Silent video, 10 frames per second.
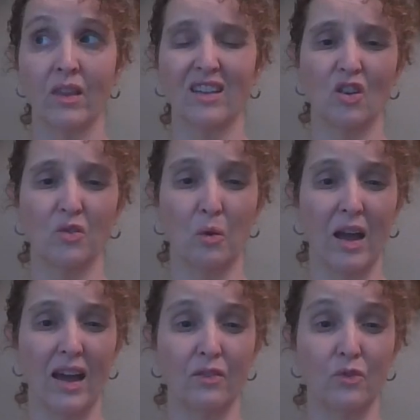It's also
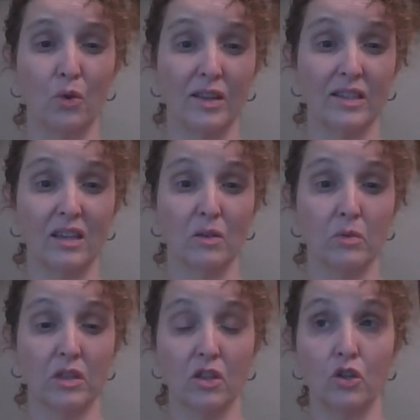kind of noisy
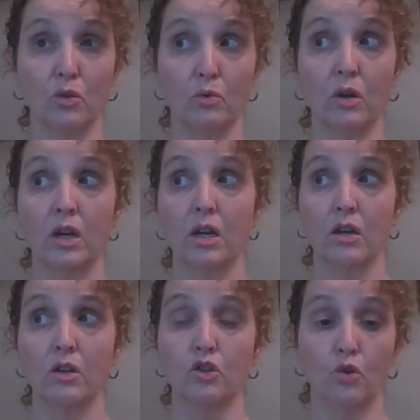with the new,
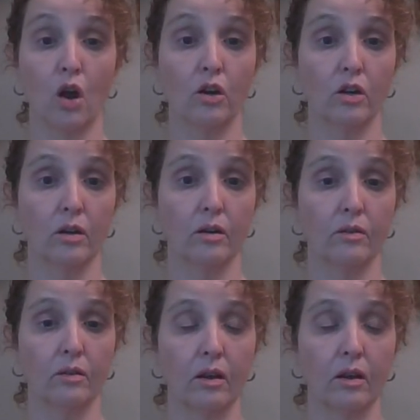stronger